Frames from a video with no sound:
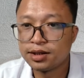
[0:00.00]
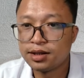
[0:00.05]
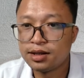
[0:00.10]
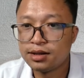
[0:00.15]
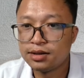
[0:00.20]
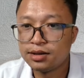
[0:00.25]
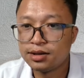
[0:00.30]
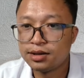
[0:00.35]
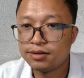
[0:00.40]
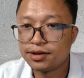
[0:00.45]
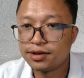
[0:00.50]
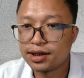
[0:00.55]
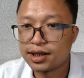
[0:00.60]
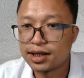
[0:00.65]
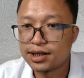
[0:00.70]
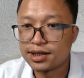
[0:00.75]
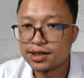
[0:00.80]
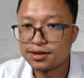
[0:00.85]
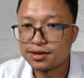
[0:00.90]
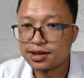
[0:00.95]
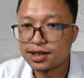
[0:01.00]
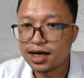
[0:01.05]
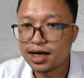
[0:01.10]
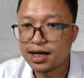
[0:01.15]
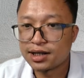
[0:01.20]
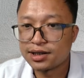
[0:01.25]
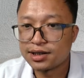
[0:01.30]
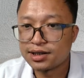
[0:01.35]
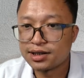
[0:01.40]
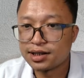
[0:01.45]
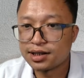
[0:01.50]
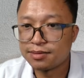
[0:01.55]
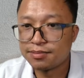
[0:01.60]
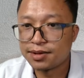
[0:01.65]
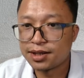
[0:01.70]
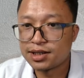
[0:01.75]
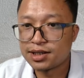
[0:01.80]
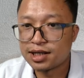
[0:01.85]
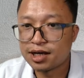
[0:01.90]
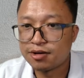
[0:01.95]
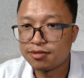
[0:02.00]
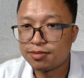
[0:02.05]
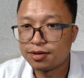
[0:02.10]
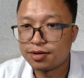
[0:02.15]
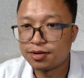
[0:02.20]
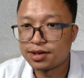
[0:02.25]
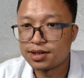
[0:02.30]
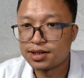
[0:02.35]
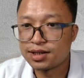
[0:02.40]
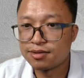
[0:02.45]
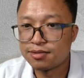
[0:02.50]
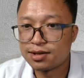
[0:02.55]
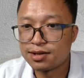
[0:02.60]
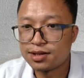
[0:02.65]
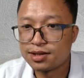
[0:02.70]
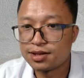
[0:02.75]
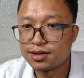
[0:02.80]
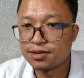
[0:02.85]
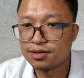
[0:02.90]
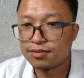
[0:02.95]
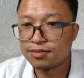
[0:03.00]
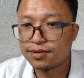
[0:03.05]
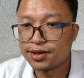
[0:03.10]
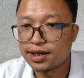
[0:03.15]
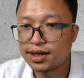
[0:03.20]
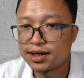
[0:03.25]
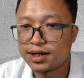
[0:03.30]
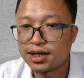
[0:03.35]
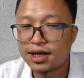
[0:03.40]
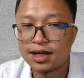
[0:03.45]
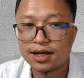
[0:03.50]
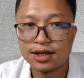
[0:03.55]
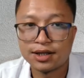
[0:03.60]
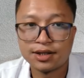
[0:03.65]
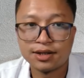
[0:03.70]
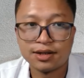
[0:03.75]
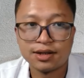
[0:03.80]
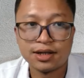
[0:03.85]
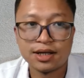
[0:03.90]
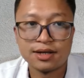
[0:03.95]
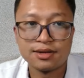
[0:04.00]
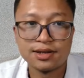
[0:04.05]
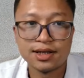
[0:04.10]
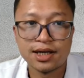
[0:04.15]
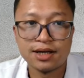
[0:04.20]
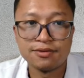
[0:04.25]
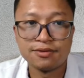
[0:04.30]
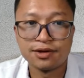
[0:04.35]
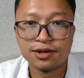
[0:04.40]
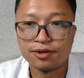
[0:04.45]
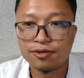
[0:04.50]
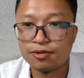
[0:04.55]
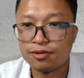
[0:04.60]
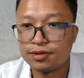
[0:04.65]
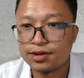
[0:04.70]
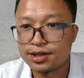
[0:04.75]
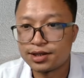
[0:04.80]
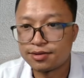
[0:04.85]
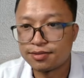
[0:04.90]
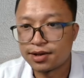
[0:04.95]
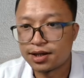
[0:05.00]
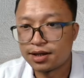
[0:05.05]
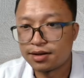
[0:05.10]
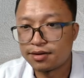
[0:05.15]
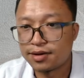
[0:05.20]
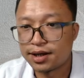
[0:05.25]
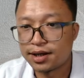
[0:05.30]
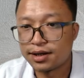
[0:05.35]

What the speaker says: If it gets rejections and breaks down below this levels, we can target on the downside for the gold as well, right?